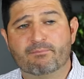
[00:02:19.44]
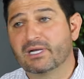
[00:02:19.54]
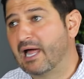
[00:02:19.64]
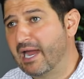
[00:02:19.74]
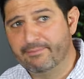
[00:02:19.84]

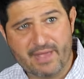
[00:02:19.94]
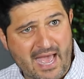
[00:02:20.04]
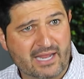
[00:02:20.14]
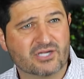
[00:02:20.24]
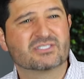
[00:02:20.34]
blind
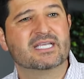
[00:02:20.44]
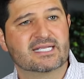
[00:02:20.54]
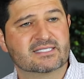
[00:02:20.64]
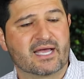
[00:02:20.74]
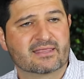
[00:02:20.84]
package,
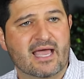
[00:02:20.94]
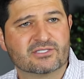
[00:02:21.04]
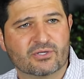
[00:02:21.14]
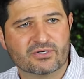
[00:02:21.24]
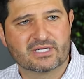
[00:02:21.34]
things like
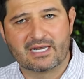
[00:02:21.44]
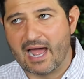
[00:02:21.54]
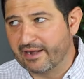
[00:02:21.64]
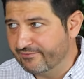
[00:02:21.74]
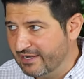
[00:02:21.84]
that. So there's a
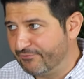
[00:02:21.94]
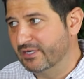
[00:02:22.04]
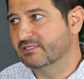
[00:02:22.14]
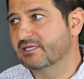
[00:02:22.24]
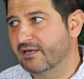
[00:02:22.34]
lot of
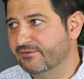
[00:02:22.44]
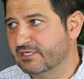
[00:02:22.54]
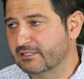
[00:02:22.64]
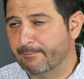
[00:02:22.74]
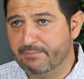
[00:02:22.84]
different
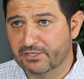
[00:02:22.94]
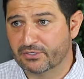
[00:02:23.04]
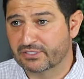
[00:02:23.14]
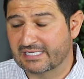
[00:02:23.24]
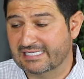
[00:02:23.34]
incentives that the
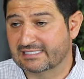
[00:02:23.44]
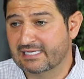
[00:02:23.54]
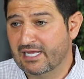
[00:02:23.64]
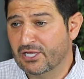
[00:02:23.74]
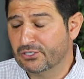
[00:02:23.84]
builder
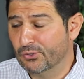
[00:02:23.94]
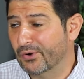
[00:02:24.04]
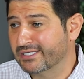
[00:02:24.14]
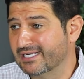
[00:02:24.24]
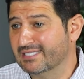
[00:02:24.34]
is
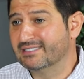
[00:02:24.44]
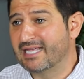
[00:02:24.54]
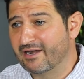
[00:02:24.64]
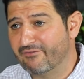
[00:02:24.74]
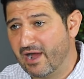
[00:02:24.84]
doing to
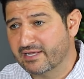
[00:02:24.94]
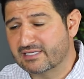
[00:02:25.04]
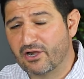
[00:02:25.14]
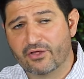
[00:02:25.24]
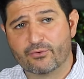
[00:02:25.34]

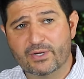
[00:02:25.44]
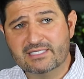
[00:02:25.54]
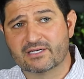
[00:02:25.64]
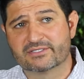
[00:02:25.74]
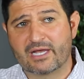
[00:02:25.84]
incentivize. And on the
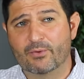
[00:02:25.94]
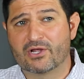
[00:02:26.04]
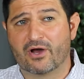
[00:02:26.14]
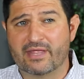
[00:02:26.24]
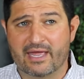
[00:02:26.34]
resale side, we
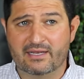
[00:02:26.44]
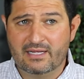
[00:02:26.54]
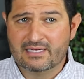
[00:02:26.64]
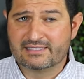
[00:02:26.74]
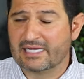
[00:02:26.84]
call that
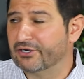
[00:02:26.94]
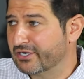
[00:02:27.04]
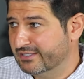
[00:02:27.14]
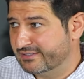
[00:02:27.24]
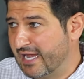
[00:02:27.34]
seller
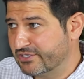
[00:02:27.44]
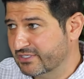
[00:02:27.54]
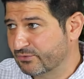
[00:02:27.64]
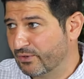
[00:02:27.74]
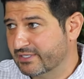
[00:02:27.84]

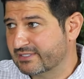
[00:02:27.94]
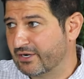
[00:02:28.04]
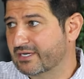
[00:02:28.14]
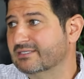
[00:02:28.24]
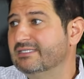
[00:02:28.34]
concessions, where the
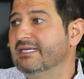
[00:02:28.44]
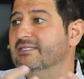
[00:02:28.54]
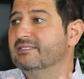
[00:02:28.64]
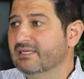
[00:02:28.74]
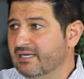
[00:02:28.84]
seller
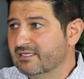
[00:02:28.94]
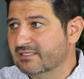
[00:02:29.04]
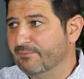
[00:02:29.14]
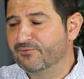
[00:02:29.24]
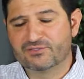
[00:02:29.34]
concedes
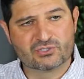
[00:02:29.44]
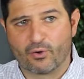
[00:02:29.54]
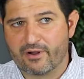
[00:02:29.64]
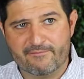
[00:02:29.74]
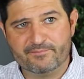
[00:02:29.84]
some
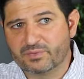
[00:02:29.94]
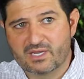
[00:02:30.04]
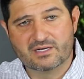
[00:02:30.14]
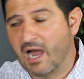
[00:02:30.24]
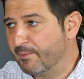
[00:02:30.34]
sort of
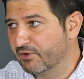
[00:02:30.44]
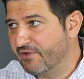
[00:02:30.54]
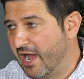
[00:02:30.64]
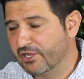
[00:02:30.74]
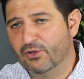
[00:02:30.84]
nominal
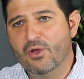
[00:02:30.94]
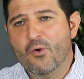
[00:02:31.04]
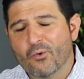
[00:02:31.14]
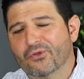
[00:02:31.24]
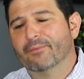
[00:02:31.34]
value,
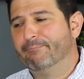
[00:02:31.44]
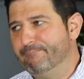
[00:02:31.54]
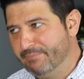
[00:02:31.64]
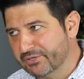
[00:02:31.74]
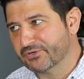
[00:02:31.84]
or the
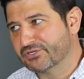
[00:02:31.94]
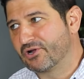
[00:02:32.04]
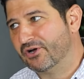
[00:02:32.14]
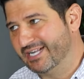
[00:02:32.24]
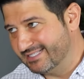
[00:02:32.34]
builders are
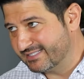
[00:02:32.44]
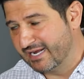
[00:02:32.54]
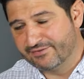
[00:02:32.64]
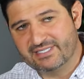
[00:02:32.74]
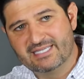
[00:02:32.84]
calling it
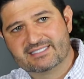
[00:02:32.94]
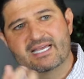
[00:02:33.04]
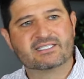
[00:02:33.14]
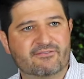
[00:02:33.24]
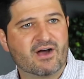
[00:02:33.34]
incentives,
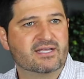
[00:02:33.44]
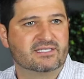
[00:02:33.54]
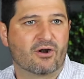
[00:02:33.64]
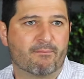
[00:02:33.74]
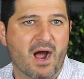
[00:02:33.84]

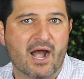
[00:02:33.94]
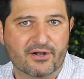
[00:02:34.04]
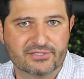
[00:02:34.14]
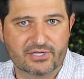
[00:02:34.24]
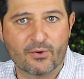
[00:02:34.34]
incentivizing our
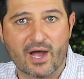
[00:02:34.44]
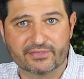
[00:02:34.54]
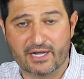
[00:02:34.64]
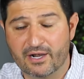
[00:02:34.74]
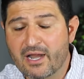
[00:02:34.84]
buyers to go
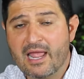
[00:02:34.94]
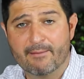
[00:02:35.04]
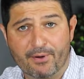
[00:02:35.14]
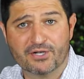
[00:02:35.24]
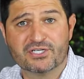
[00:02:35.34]
out there
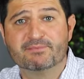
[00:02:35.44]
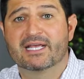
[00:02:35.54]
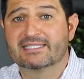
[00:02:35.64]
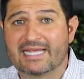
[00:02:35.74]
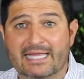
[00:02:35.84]
and purchase
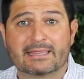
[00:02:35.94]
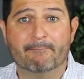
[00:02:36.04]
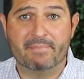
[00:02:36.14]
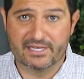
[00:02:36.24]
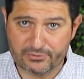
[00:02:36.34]
because they got the
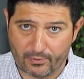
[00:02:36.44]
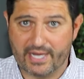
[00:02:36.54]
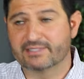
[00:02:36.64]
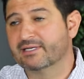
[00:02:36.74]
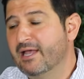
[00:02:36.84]
best
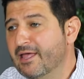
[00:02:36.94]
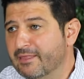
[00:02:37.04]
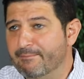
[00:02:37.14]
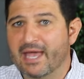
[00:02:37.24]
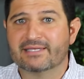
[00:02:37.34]
rates,
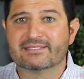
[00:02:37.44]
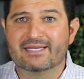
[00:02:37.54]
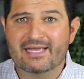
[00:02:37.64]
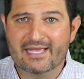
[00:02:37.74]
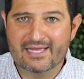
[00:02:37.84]
the best
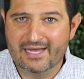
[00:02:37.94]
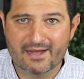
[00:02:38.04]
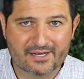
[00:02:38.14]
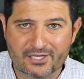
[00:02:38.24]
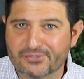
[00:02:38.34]

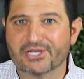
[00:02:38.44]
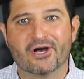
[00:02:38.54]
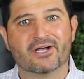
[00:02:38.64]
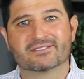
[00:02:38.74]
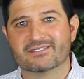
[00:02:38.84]
closing
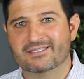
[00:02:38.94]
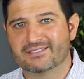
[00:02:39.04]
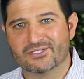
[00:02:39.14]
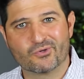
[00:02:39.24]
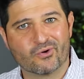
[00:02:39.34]
cost
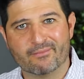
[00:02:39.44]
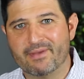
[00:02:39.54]
assistance, or the